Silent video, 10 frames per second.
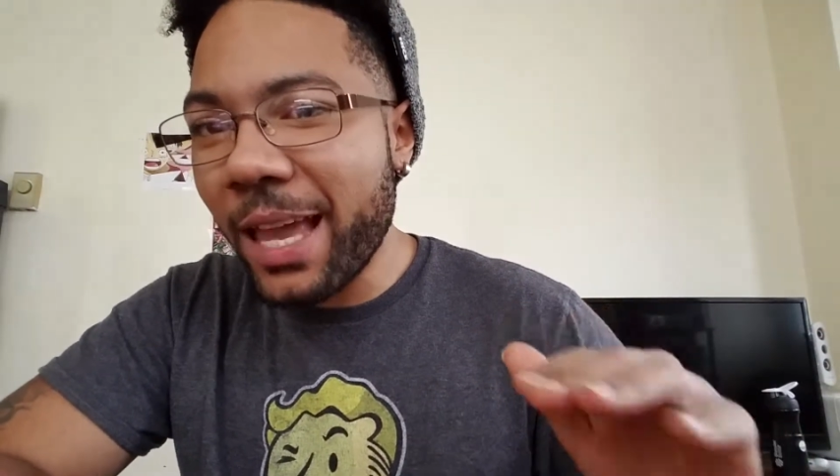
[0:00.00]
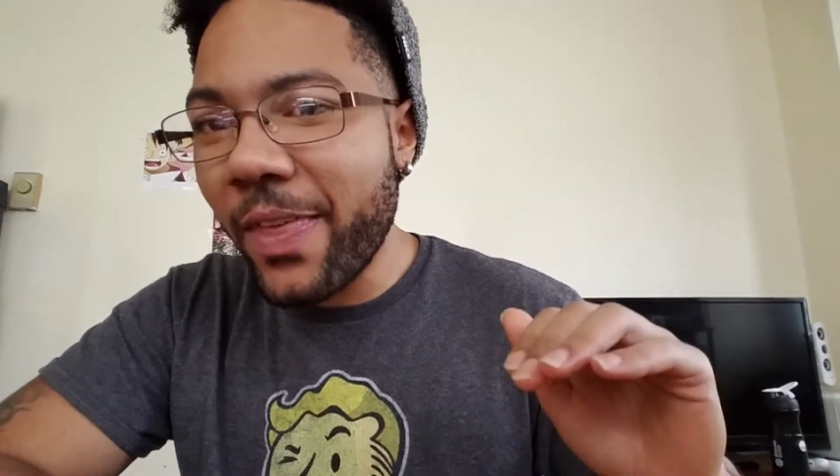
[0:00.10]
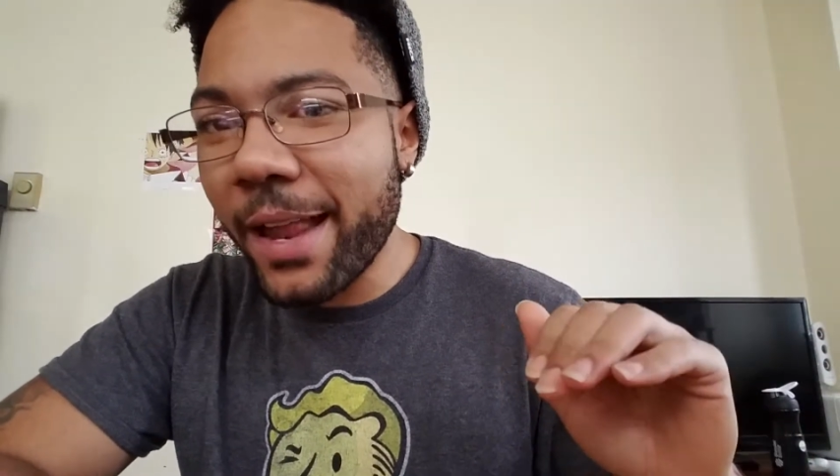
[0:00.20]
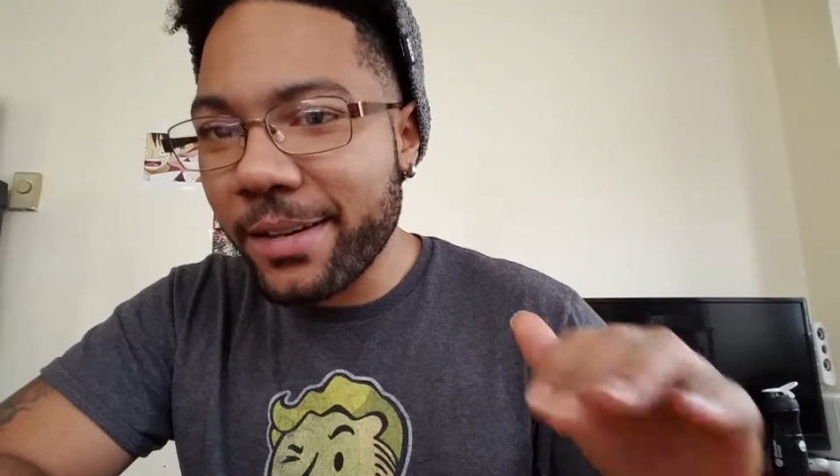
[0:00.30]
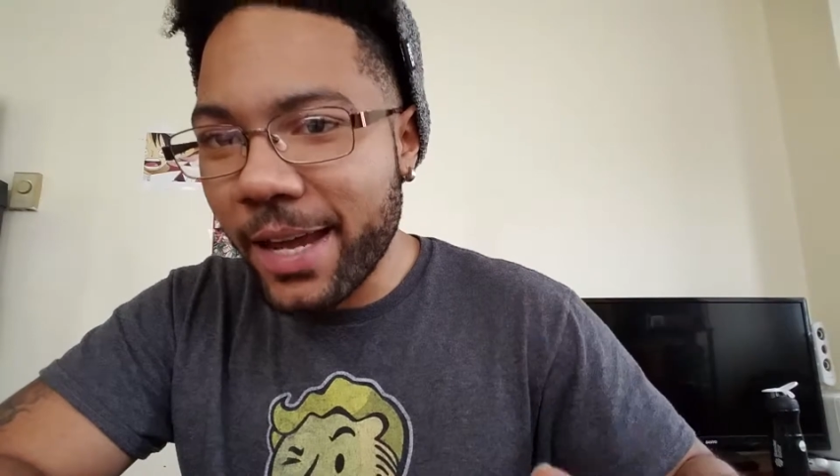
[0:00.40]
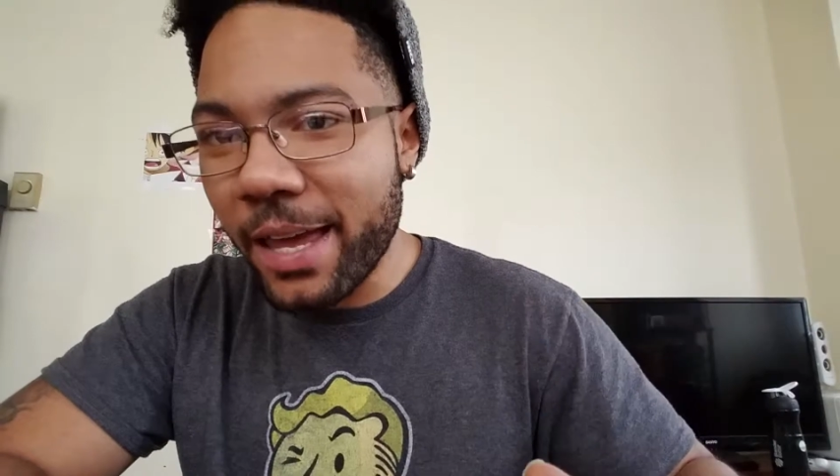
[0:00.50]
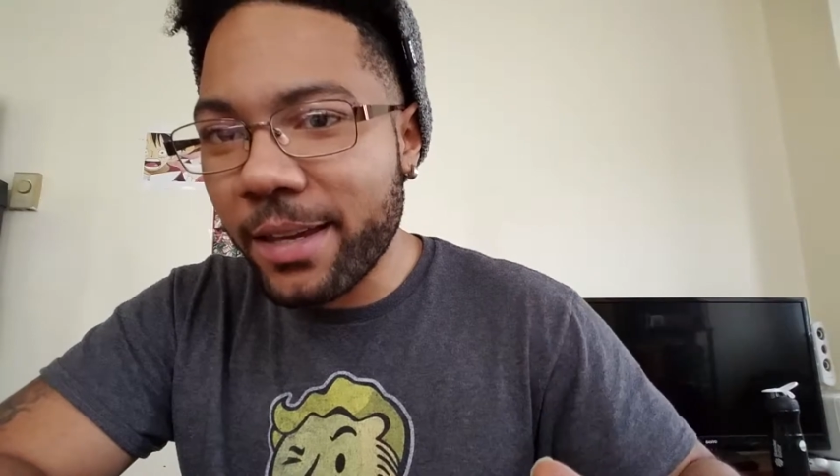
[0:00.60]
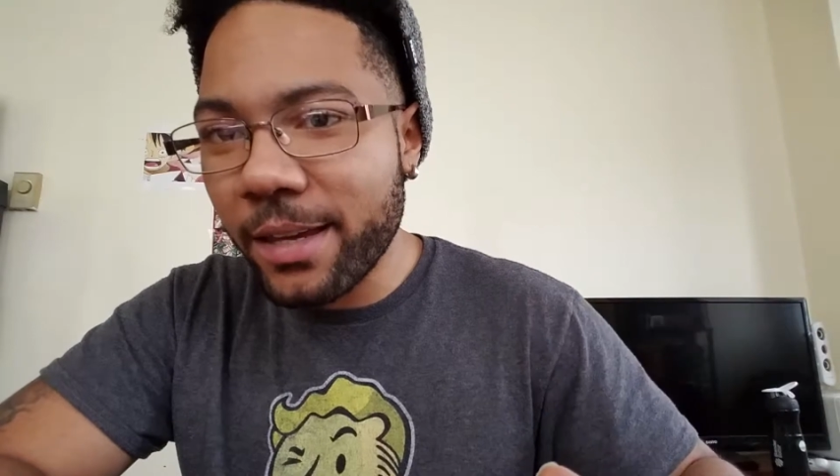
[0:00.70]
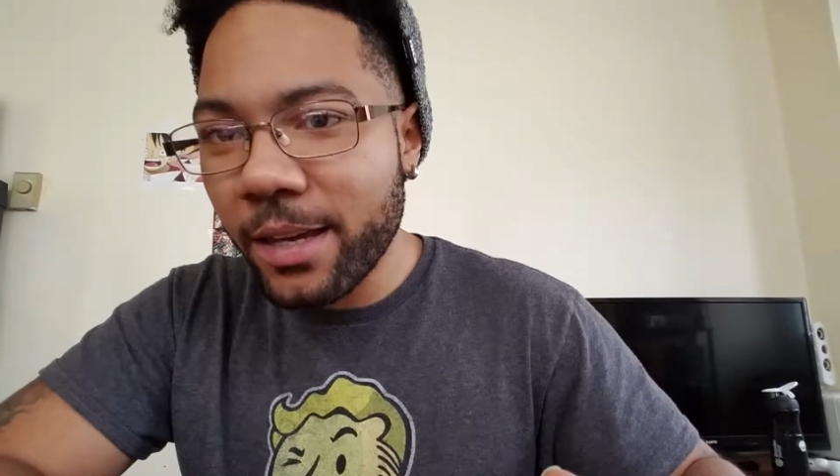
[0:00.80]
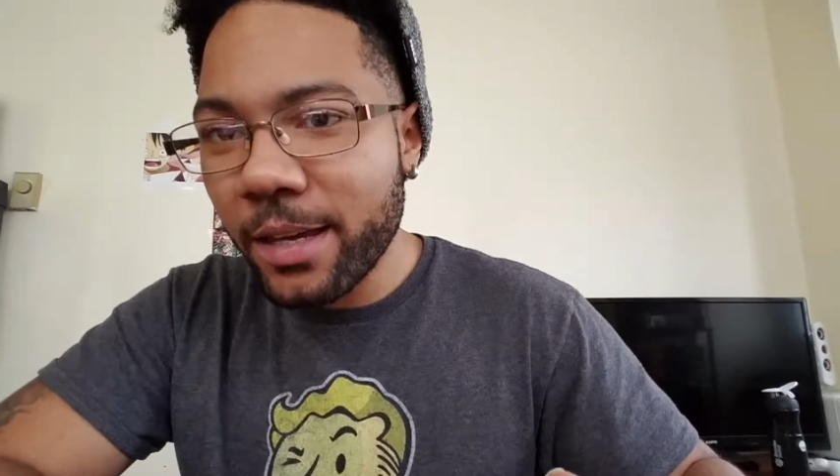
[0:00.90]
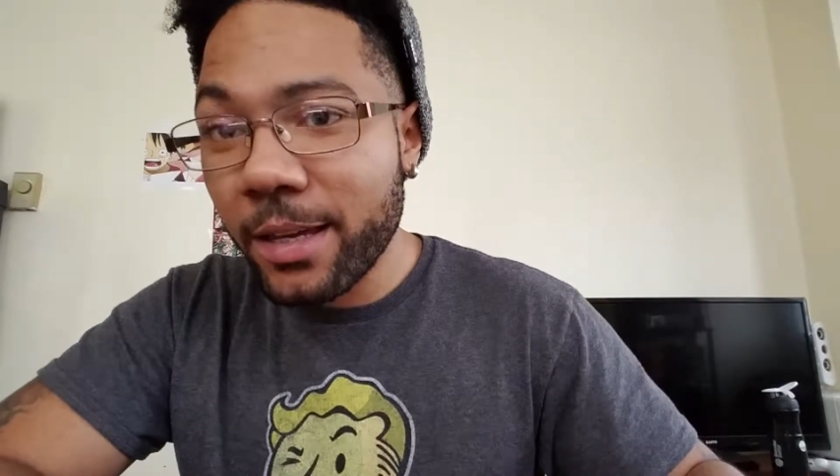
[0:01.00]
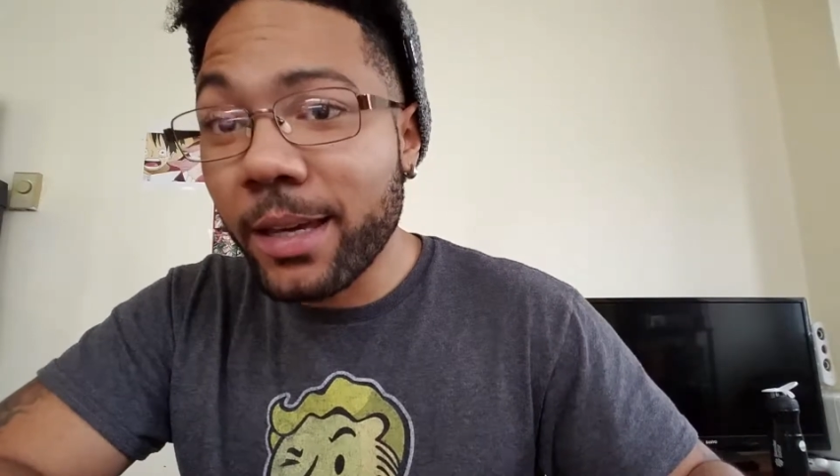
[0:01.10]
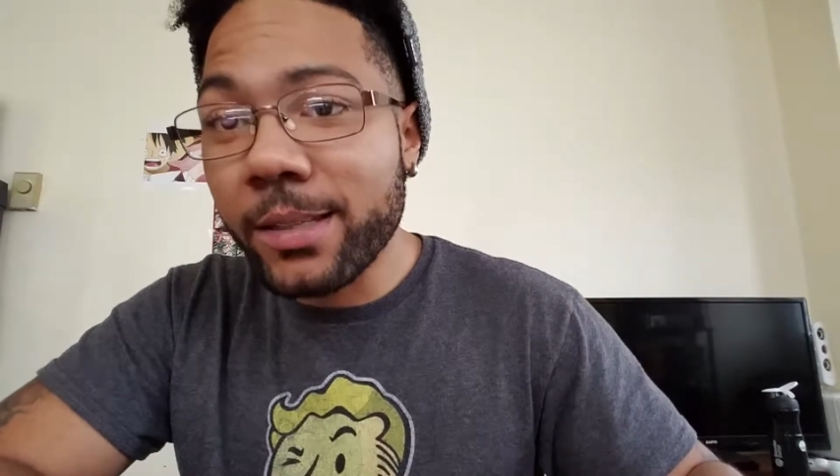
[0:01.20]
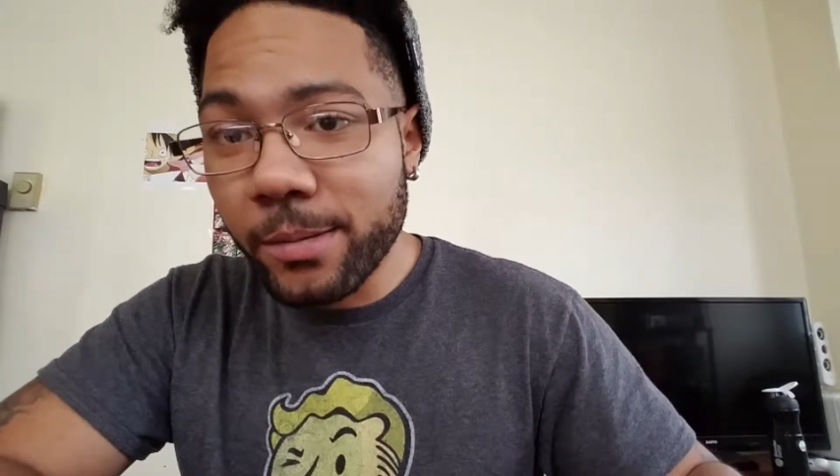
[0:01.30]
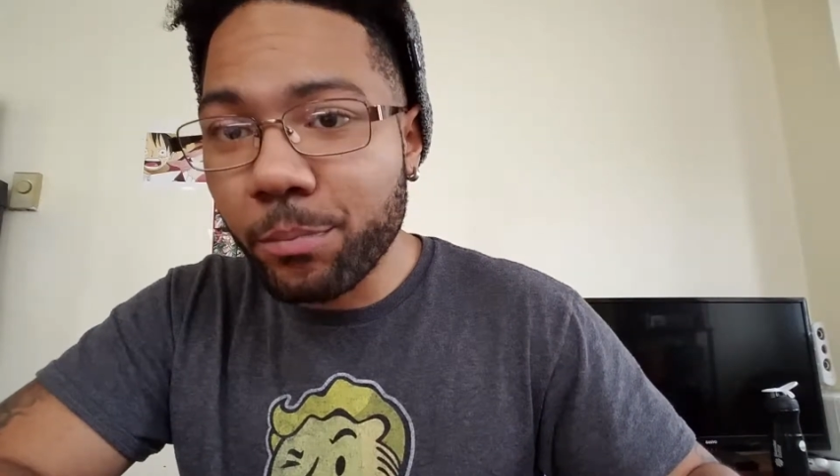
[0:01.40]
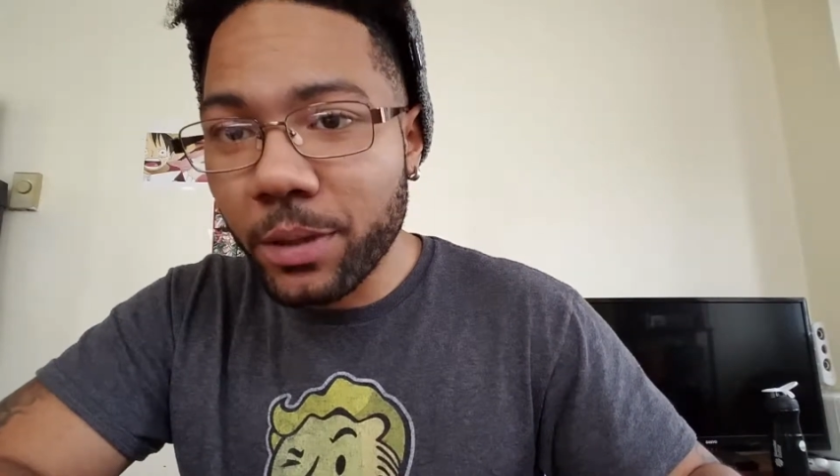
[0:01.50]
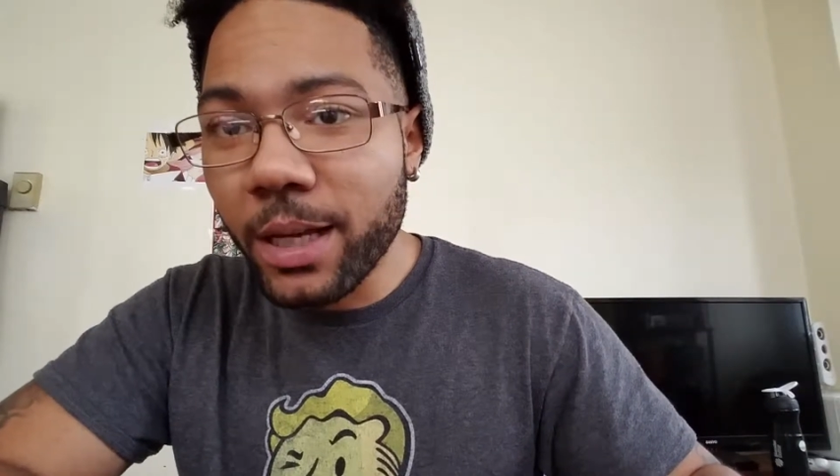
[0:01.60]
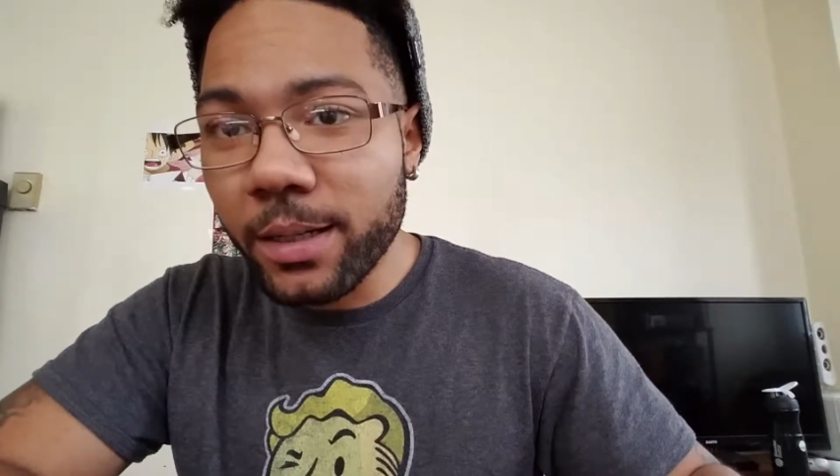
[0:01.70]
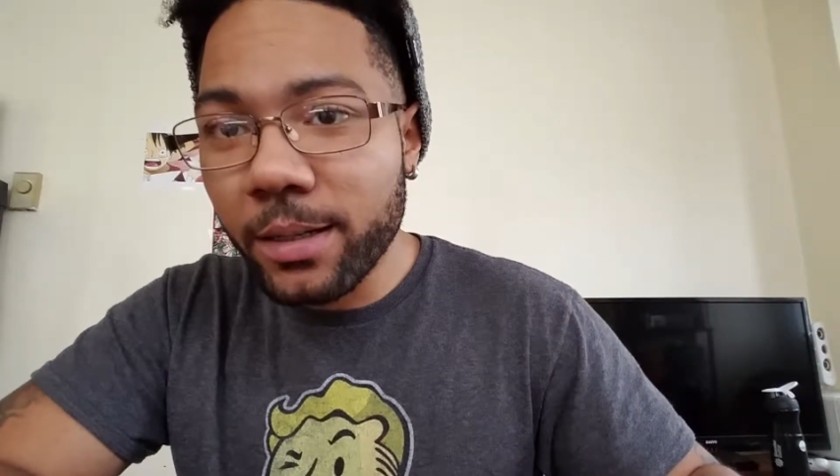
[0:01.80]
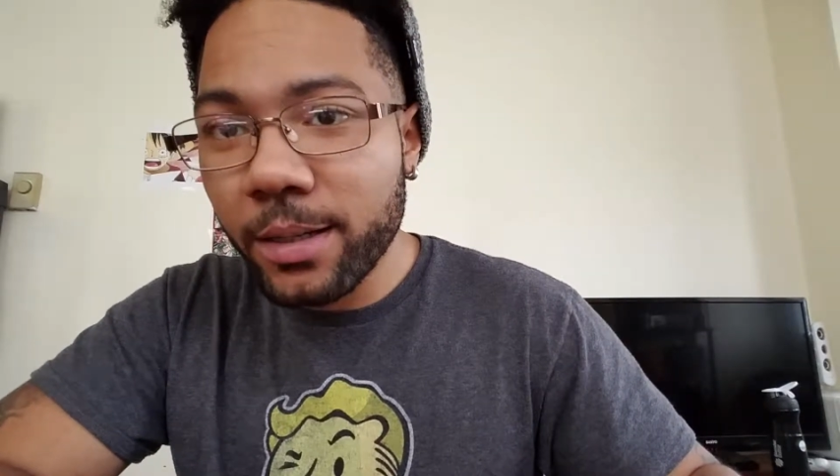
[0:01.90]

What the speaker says: that debt is in blood.